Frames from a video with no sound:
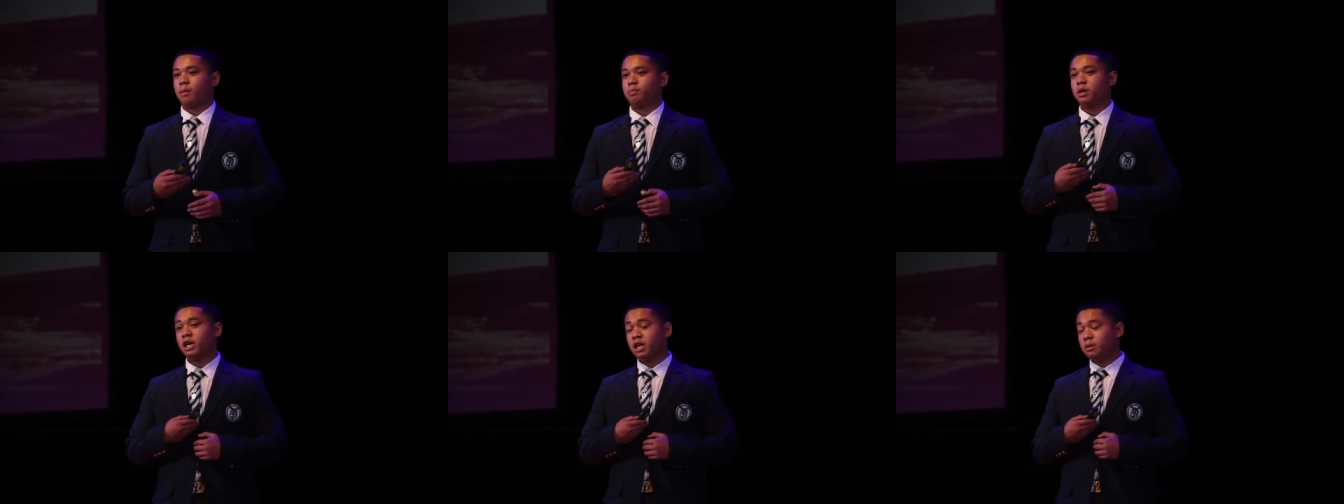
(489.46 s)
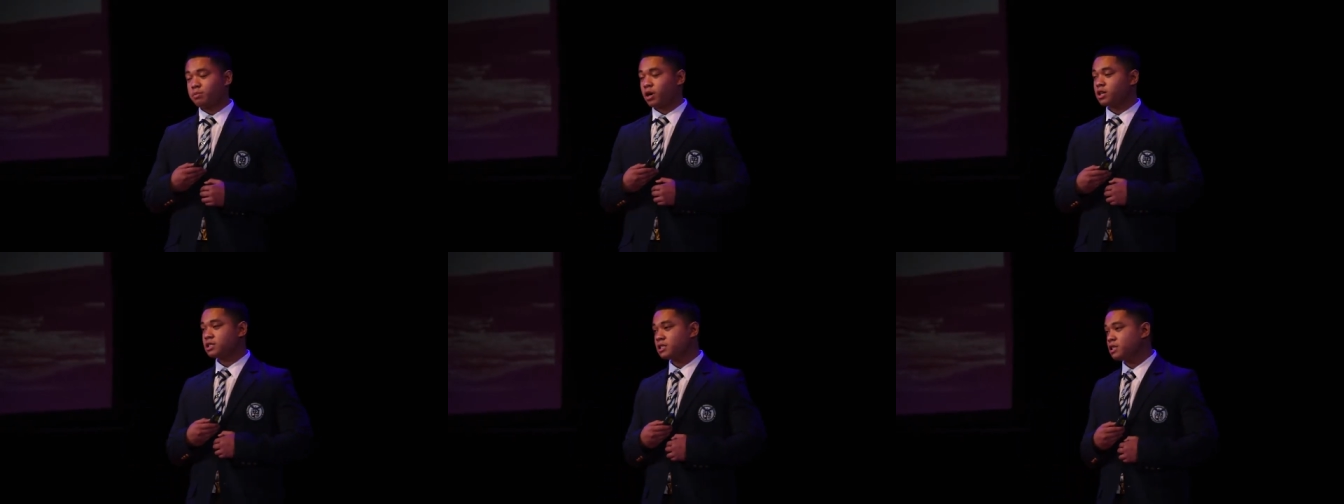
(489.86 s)
Me
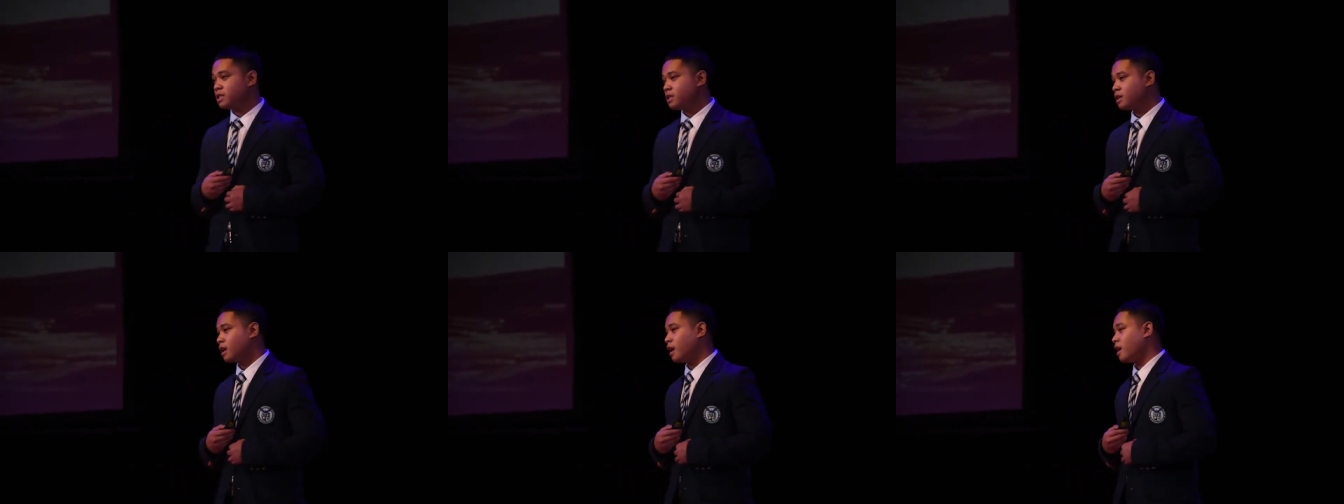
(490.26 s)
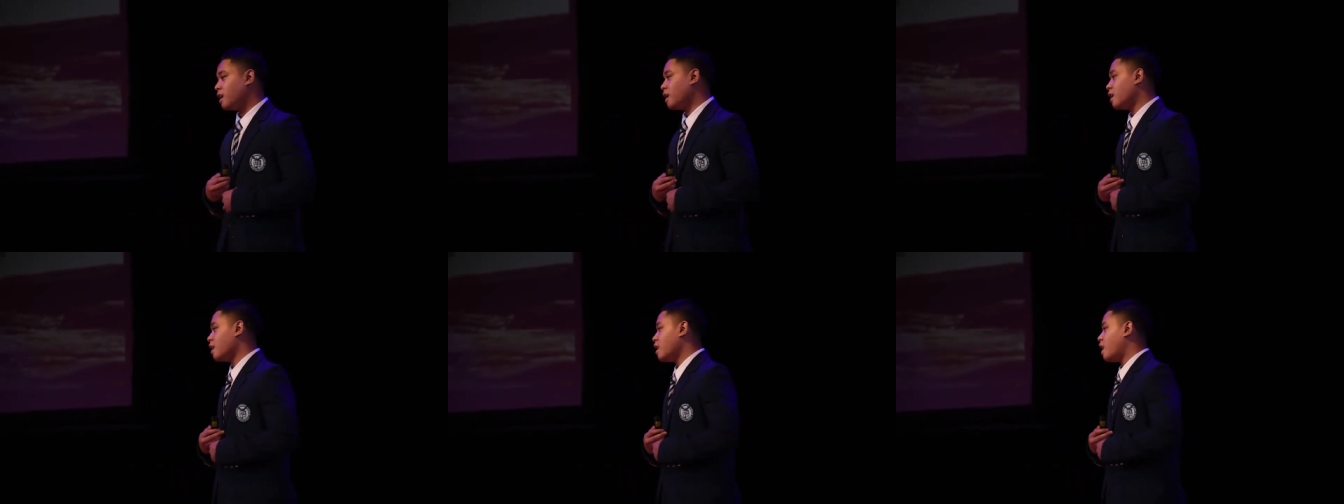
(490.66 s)
personally,
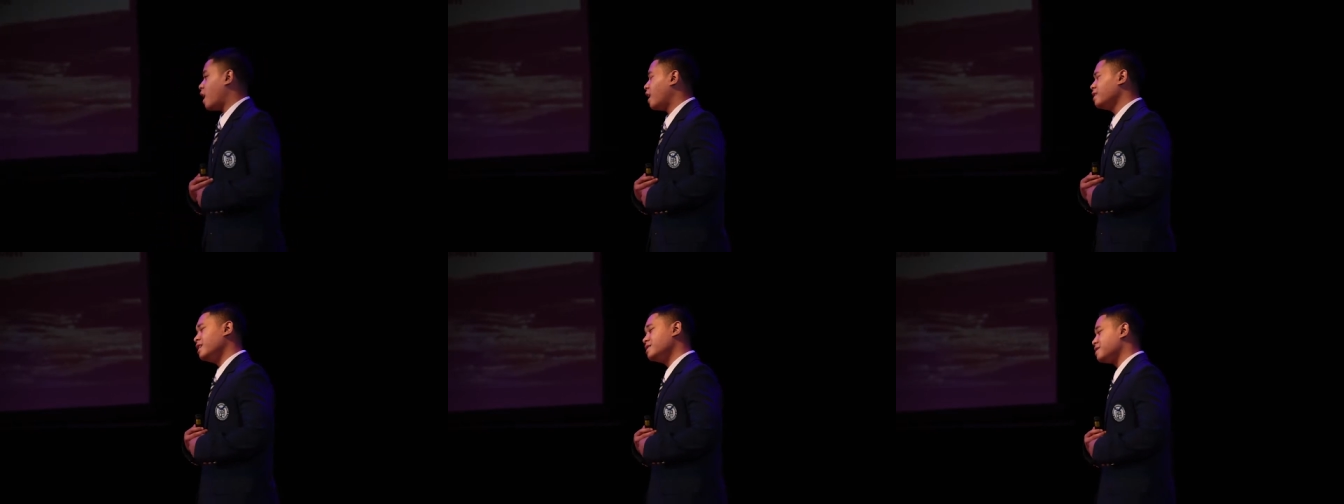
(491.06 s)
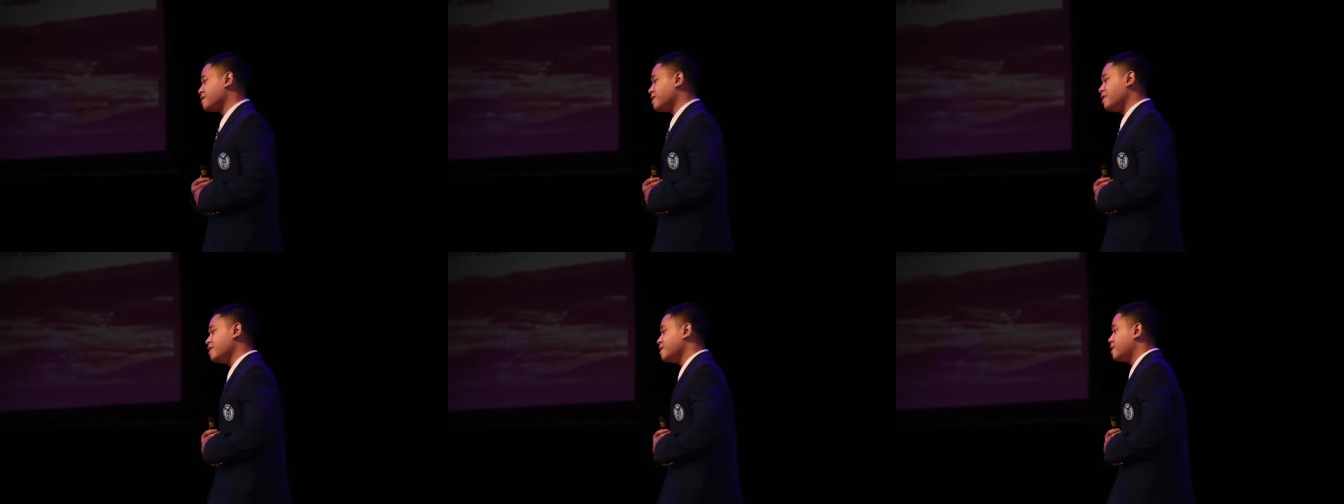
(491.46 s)

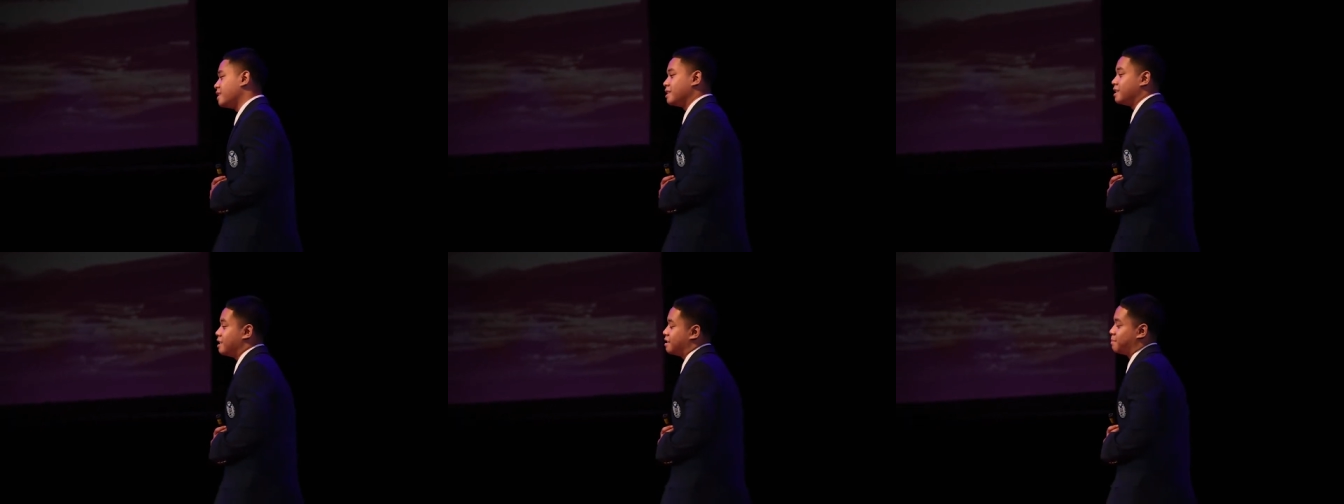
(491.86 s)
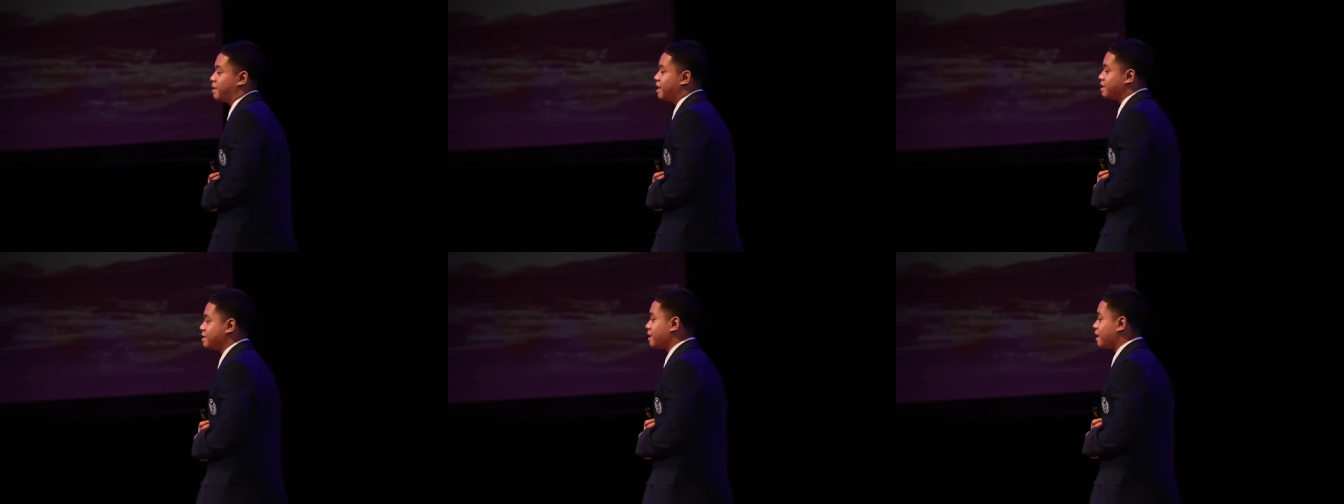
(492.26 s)
necessarily didn't need to
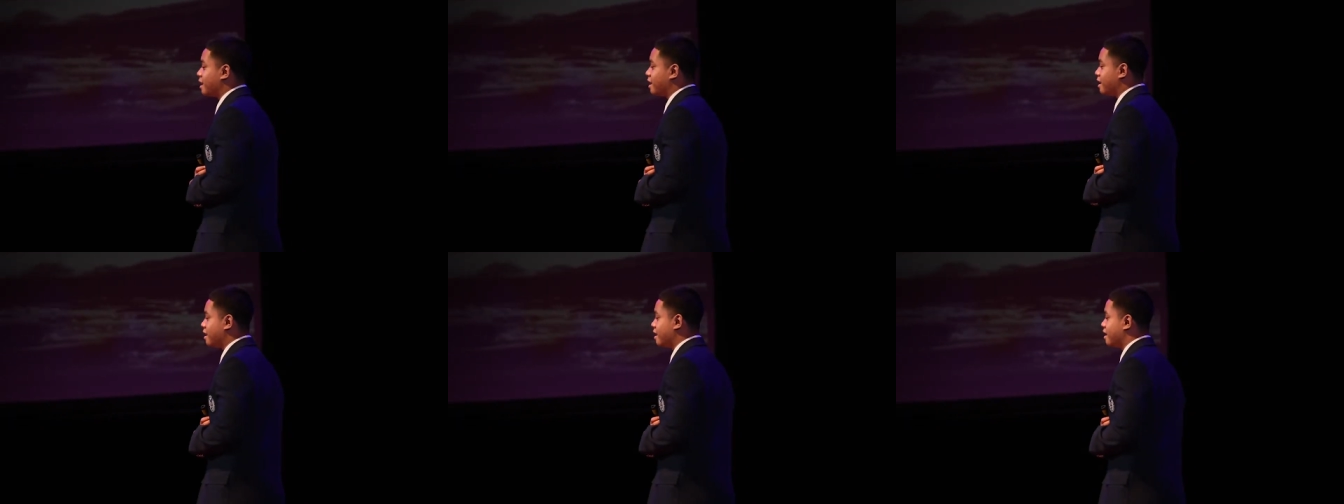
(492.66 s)
meditate.